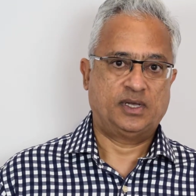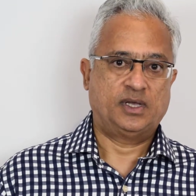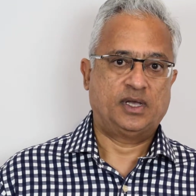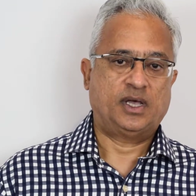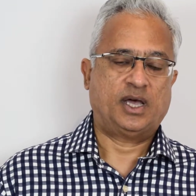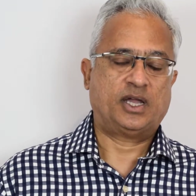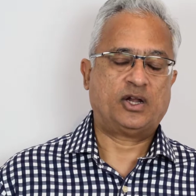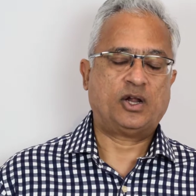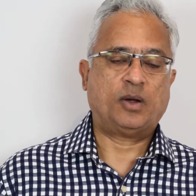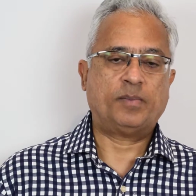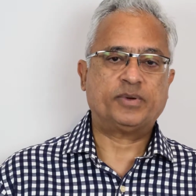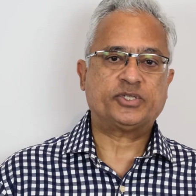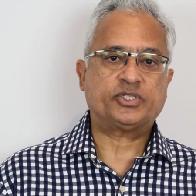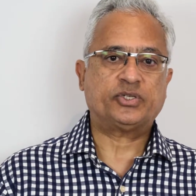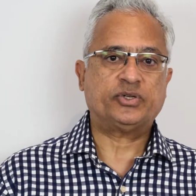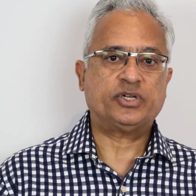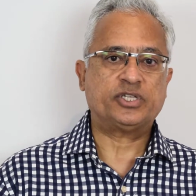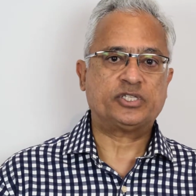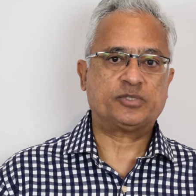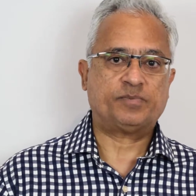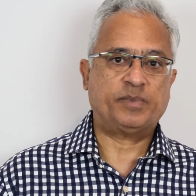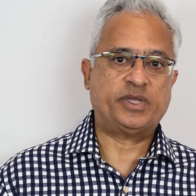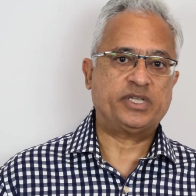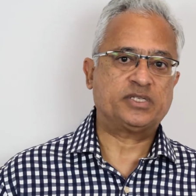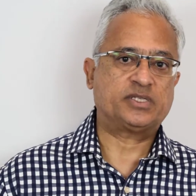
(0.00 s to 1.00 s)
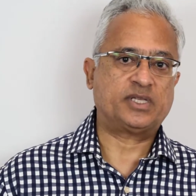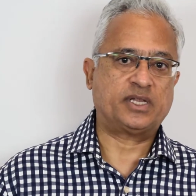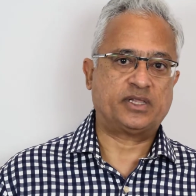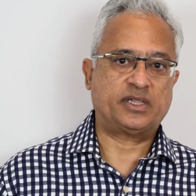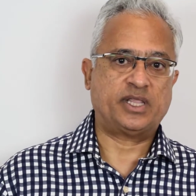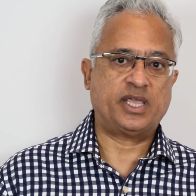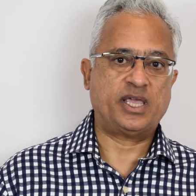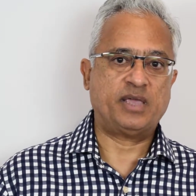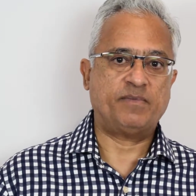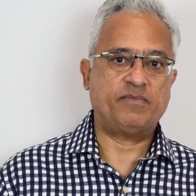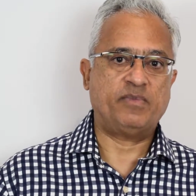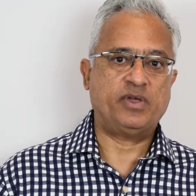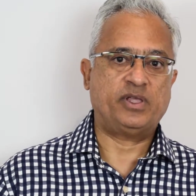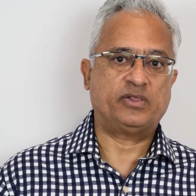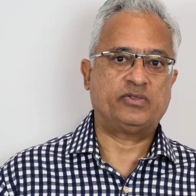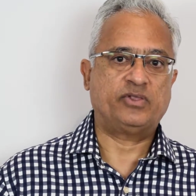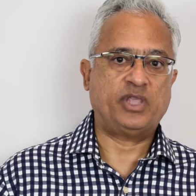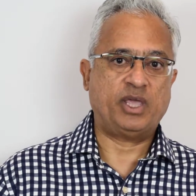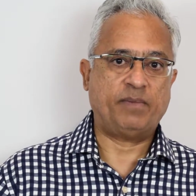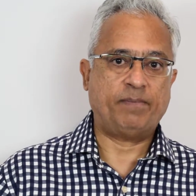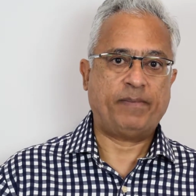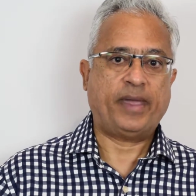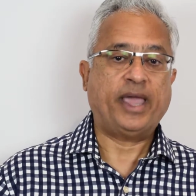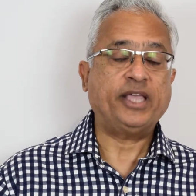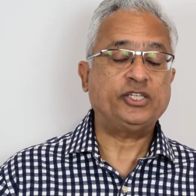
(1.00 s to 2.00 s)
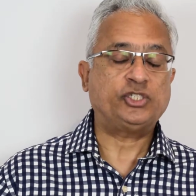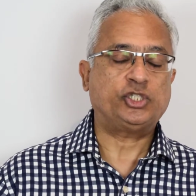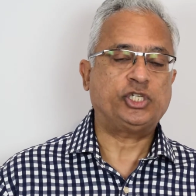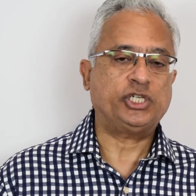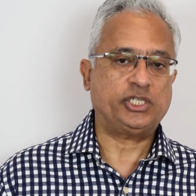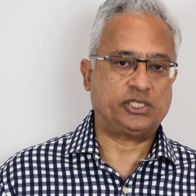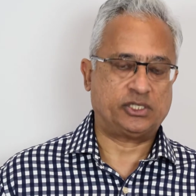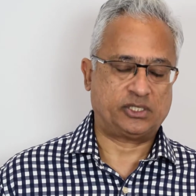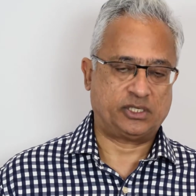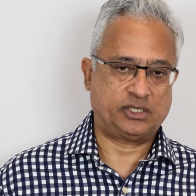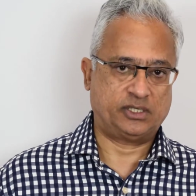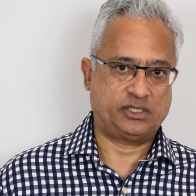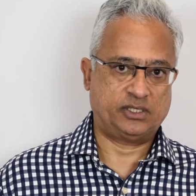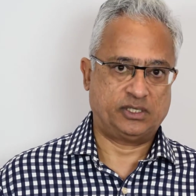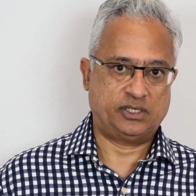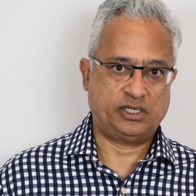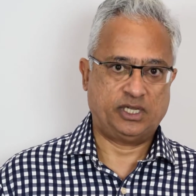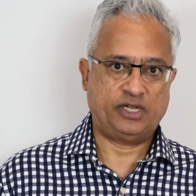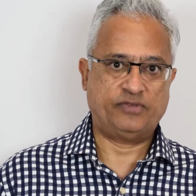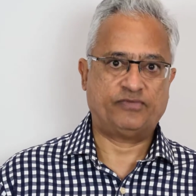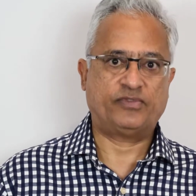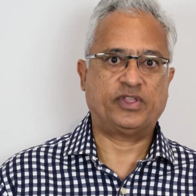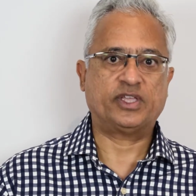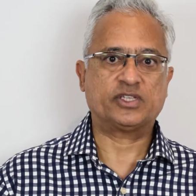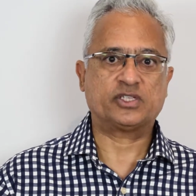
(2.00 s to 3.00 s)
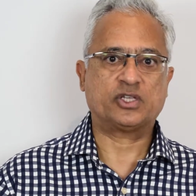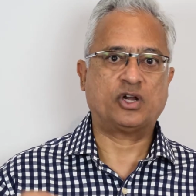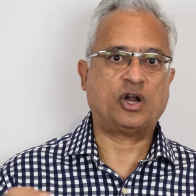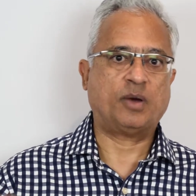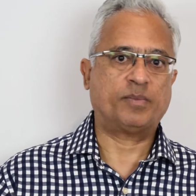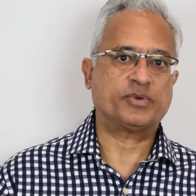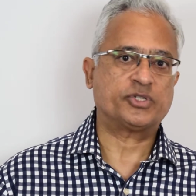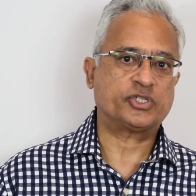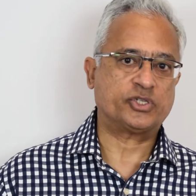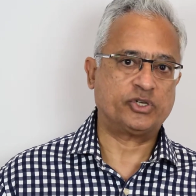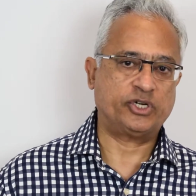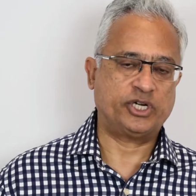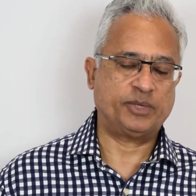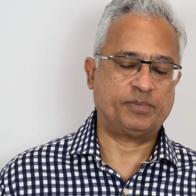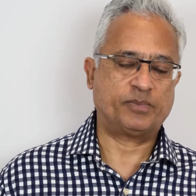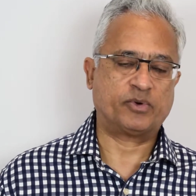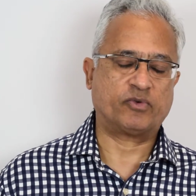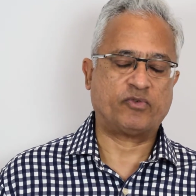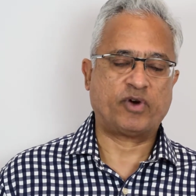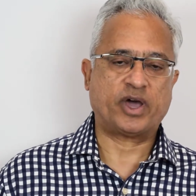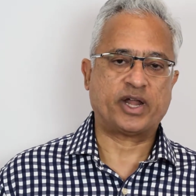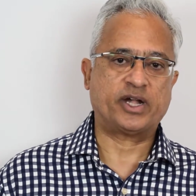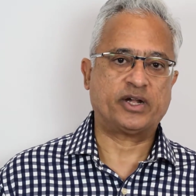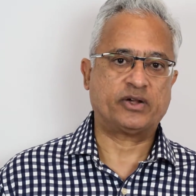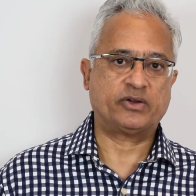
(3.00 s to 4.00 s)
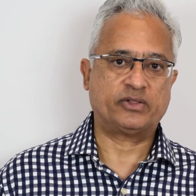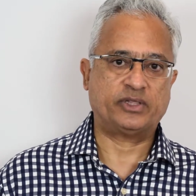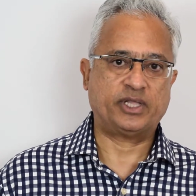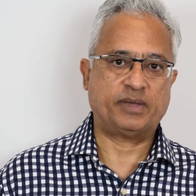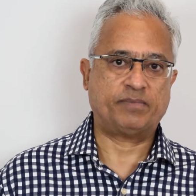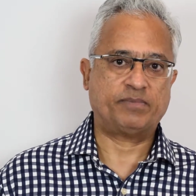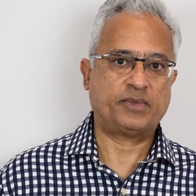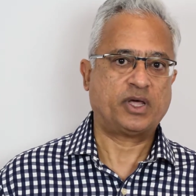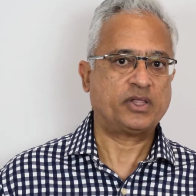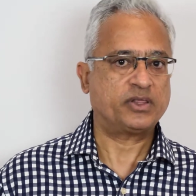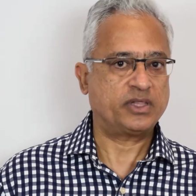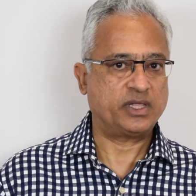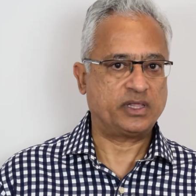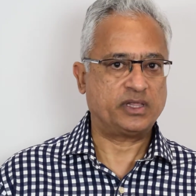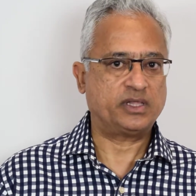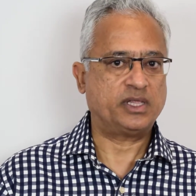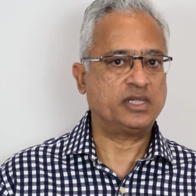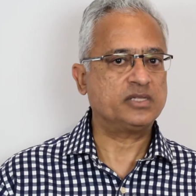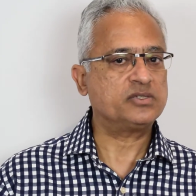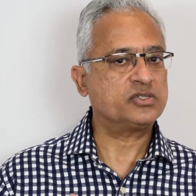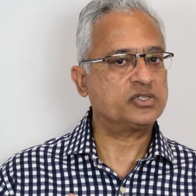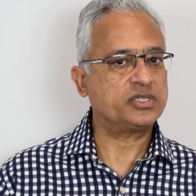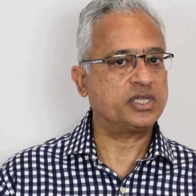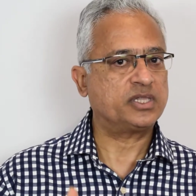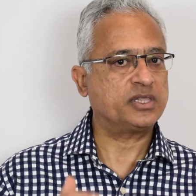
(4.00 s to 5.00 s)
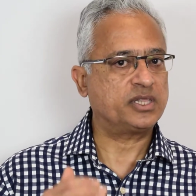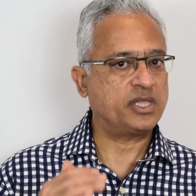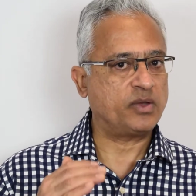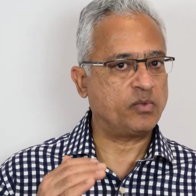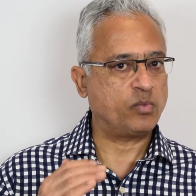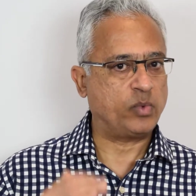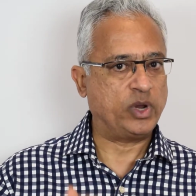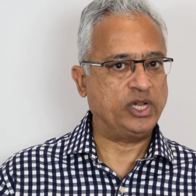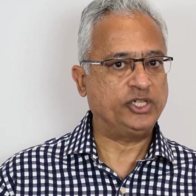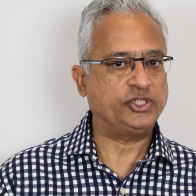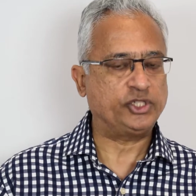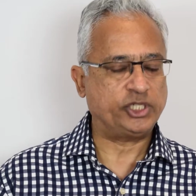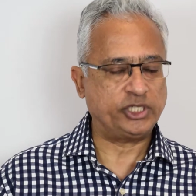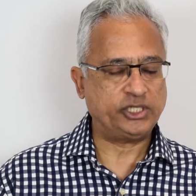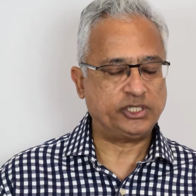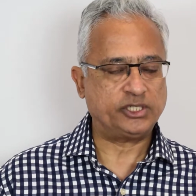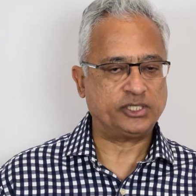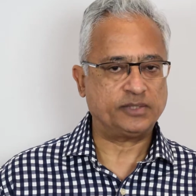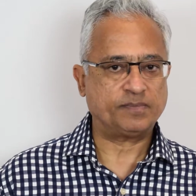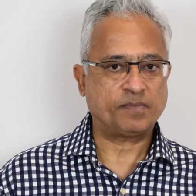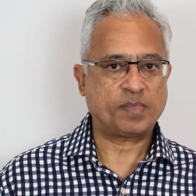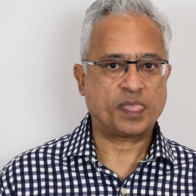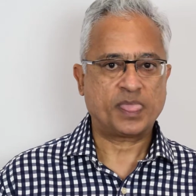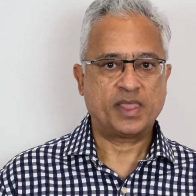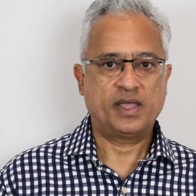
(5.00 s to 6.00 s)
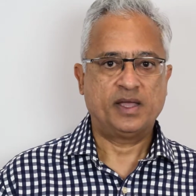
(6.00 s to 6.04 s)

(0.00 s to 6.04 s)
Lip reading: An opportunist means that they may cheat if there's an opportunity provided to them. Now, they didn't say they will cheat.